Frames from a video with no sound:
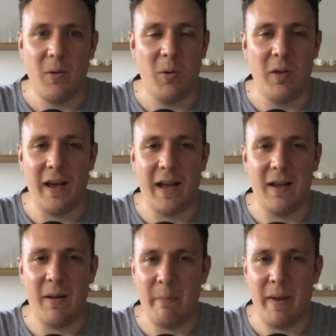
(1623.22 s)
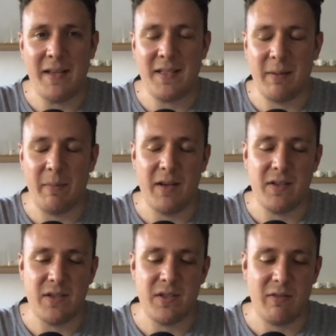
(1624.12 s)
of that amazing
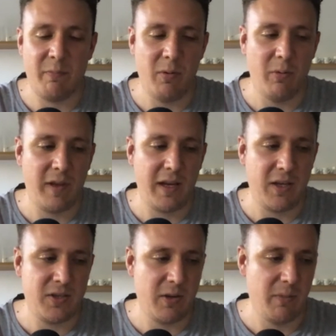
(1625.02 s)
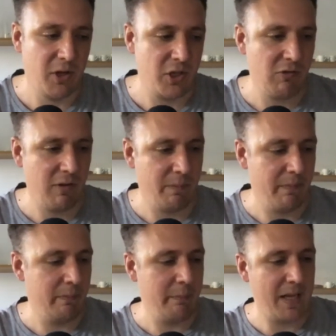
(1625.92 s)
stuff. Paul, thank you so much. You're a
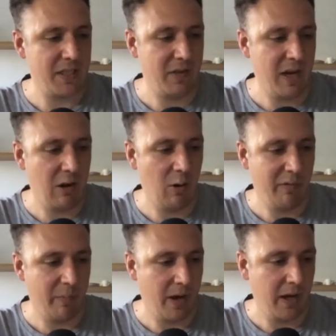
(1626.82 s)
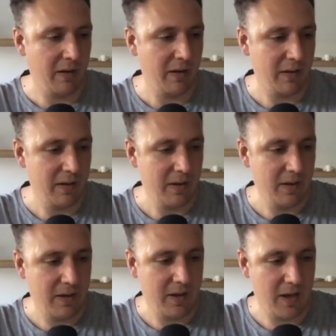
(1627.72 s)
massive hero of mine.
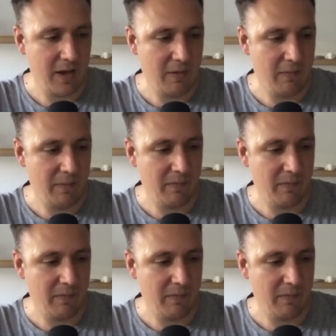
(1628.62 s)
And